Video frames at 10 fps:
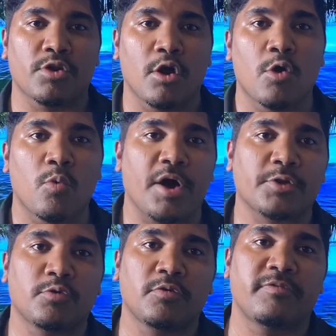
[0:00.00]
know
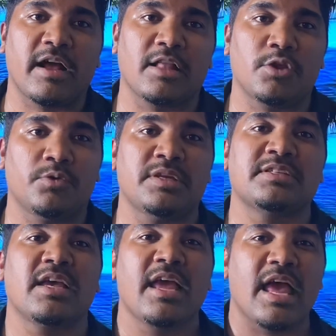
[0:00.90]
what good value
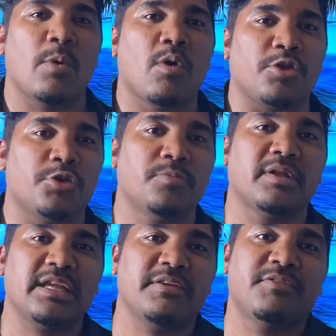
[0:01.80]
is and what you
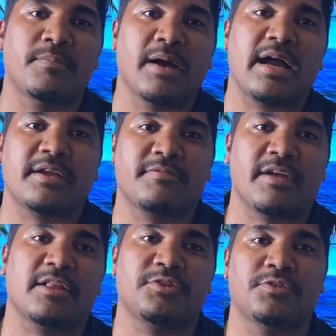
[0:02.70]
believe the market
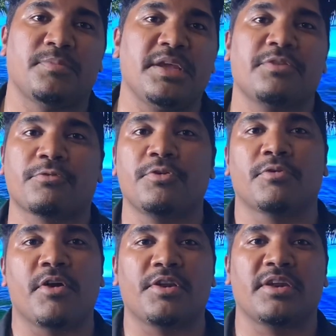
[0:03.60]
value to be through
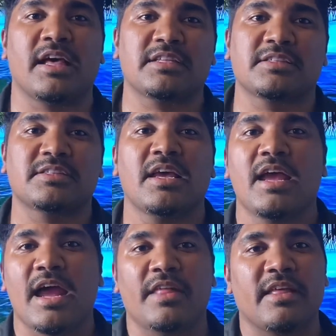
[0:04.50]
your own analysis.
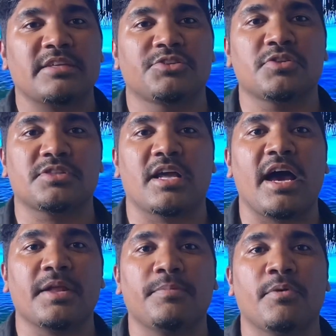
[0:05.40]
And that's your
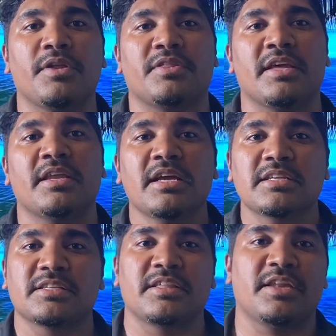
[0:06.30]
starting point then
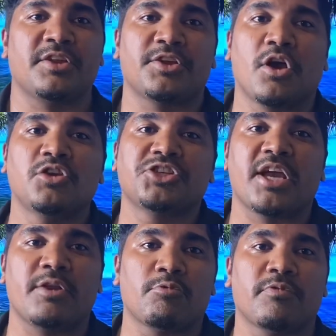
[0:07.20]
to then
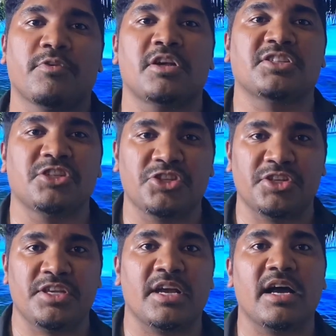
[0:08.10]
negotiate or reverse
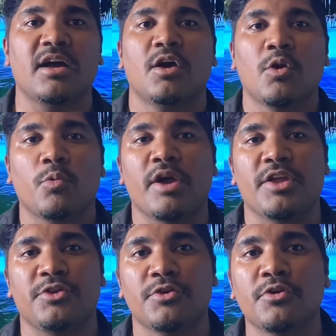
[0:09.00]
engineer where
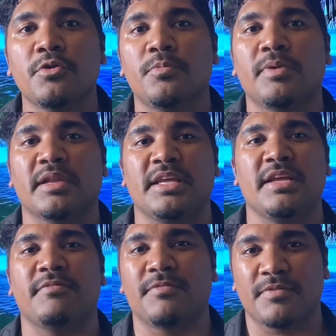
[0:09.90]
you
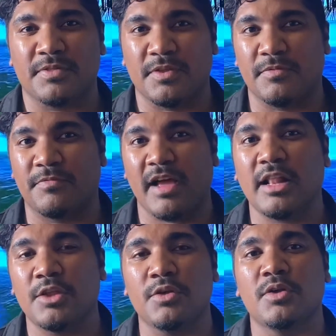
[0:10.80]
believe the
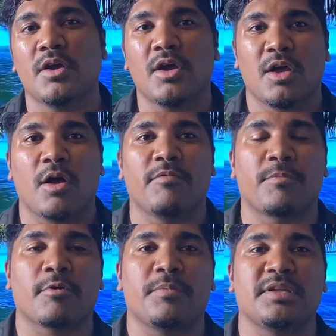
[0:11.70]
value of the
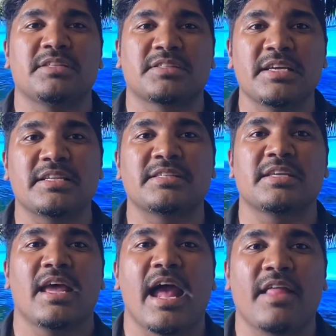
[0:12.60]
property
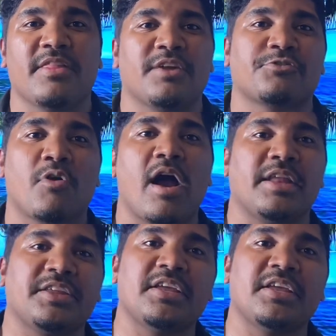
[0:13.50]
sits, and then try